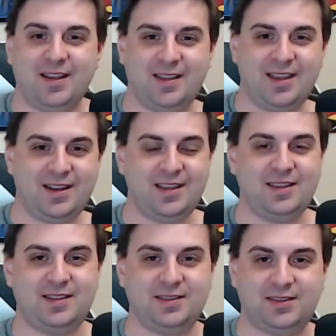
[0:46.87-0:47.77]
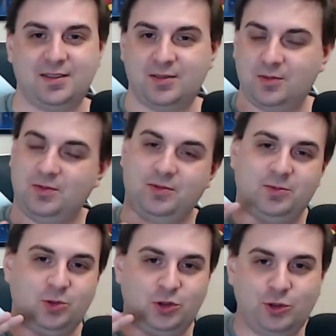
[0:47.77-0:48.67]
it is
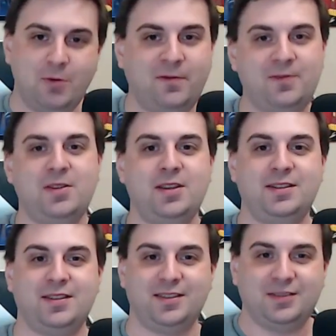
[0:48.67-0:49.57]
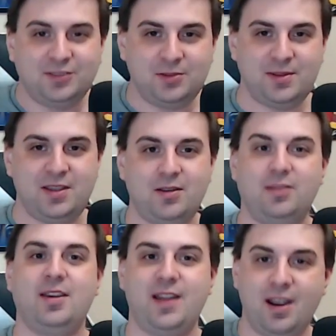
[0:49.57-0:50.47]
so fun to hear
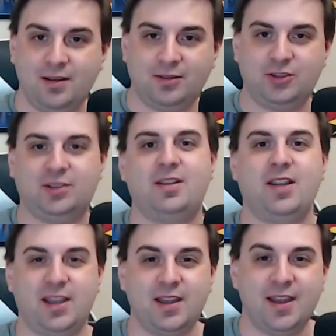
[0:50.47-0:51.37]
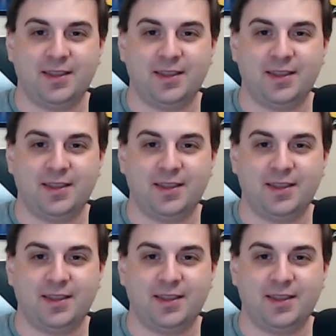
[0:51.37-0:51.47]
that Eric July,